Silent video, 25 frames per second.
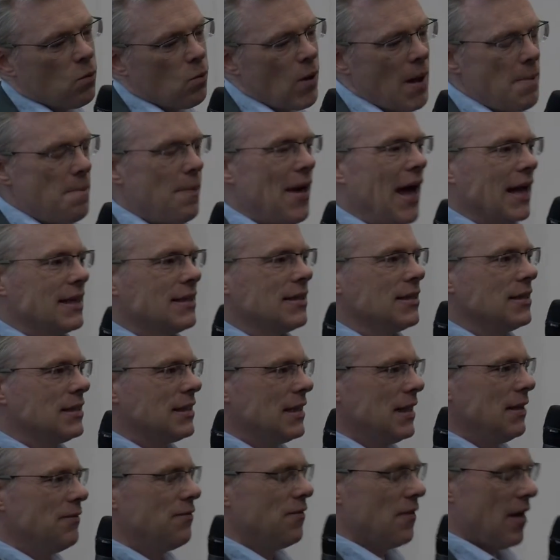Went back to the
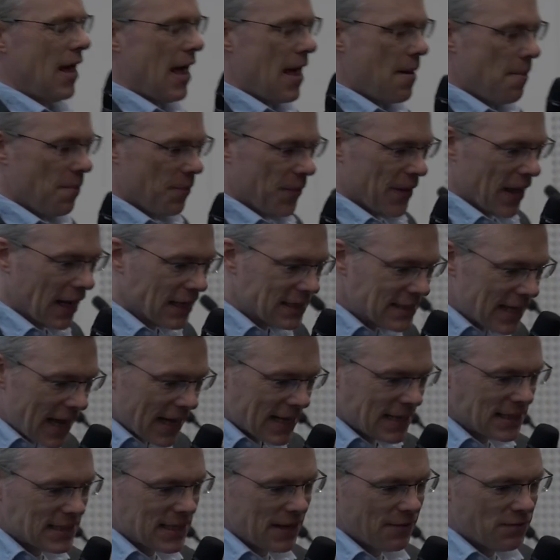chief
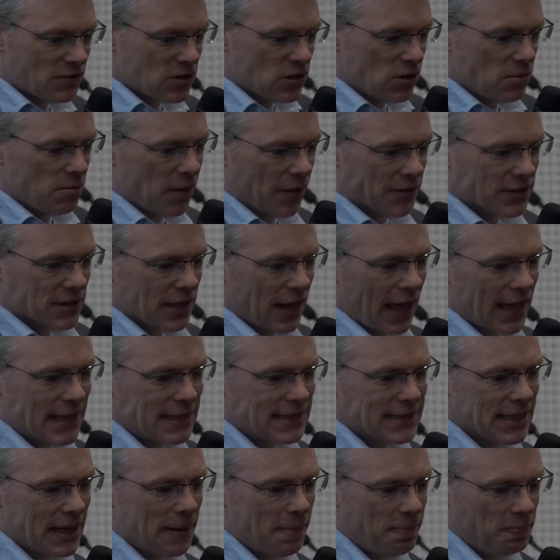executive 2 months
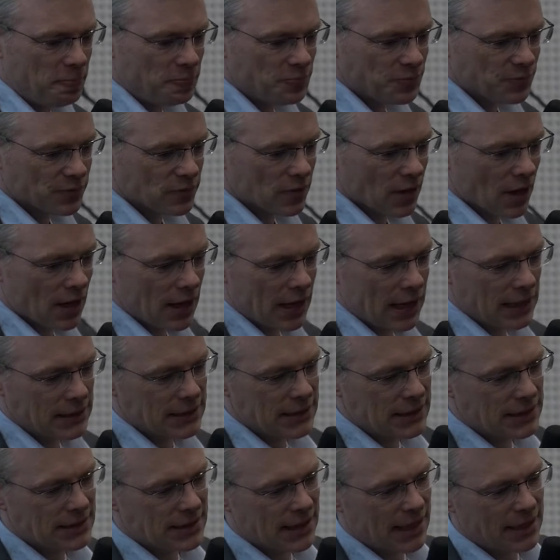later,
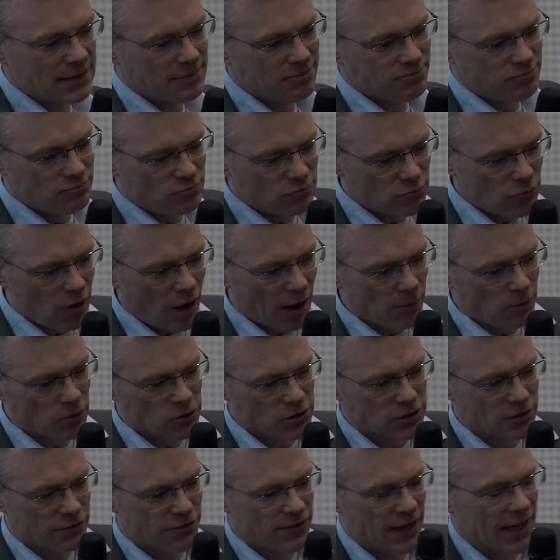and she said, right,
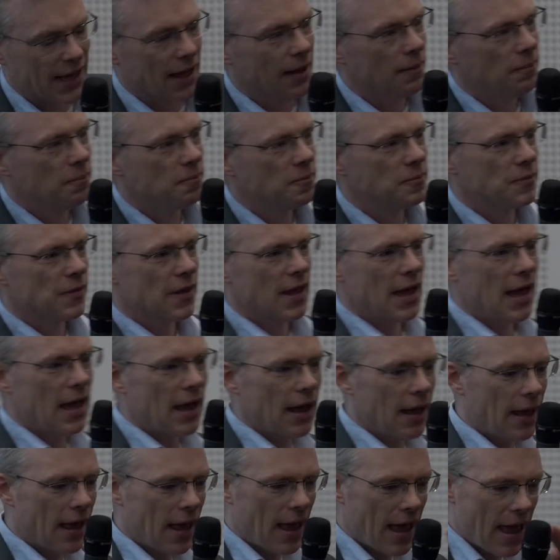what's the figure?
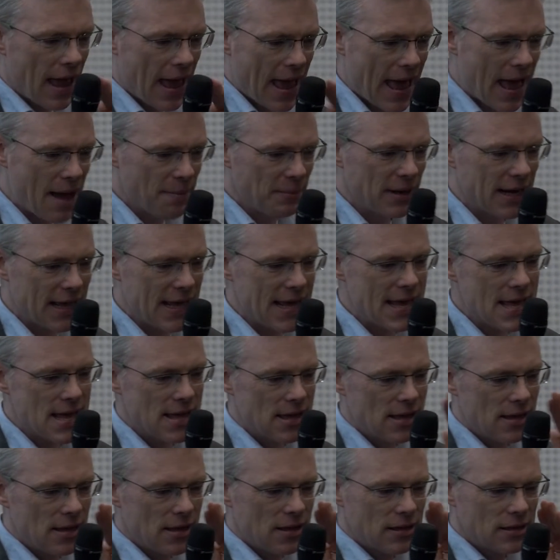How
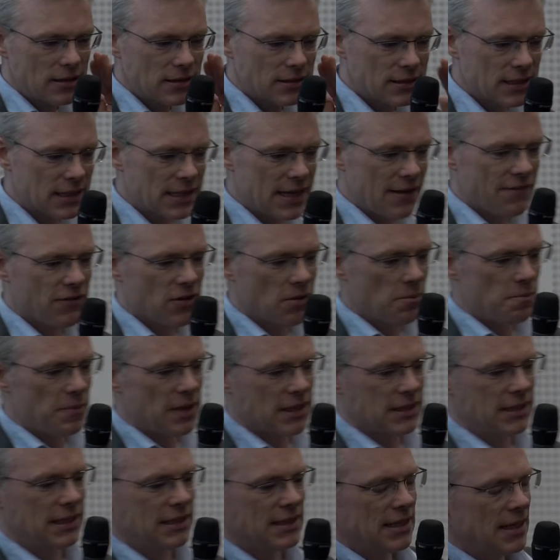many significant
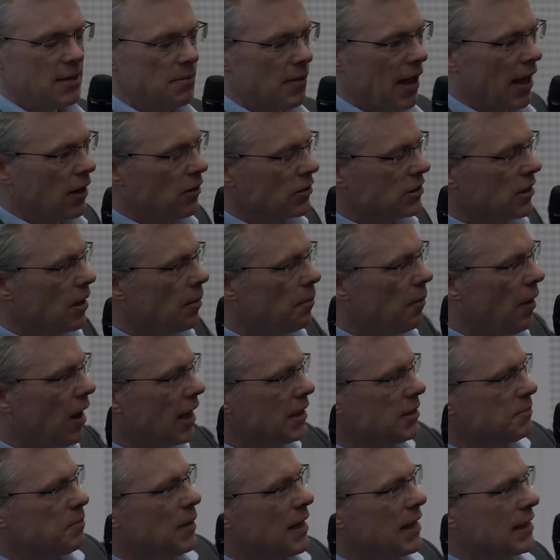business emails are
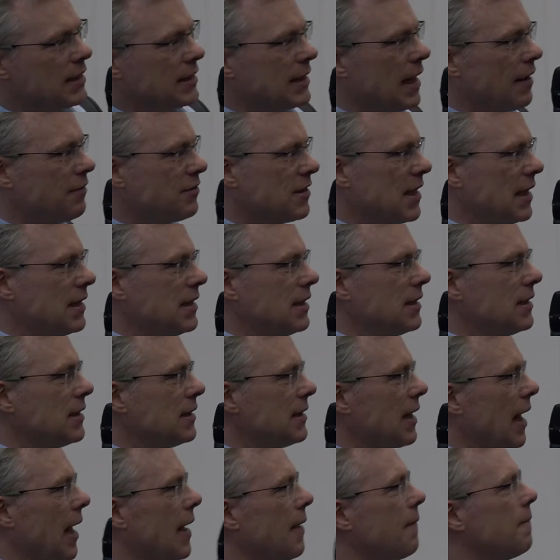my staff sending
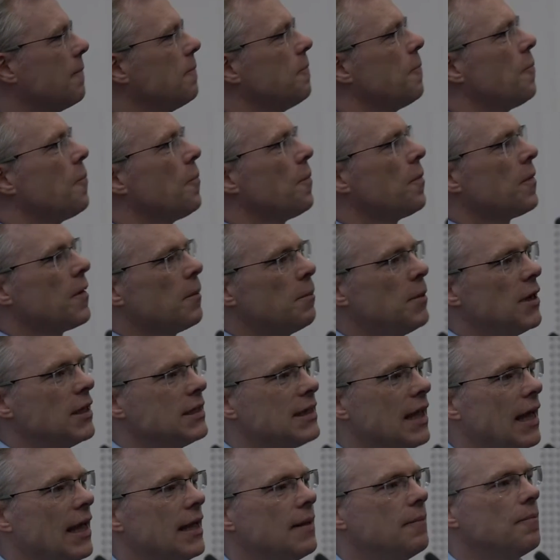per
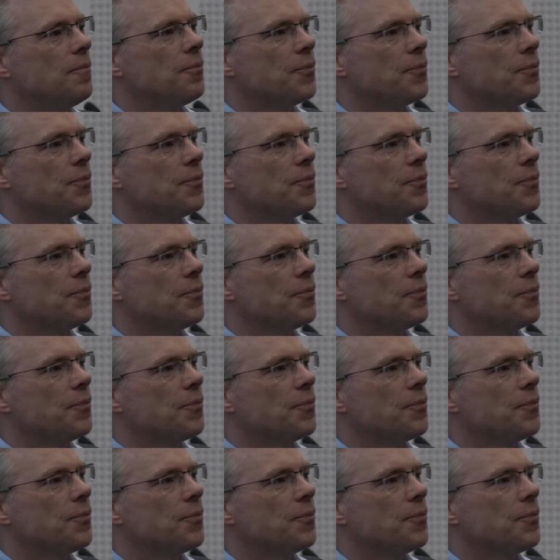day?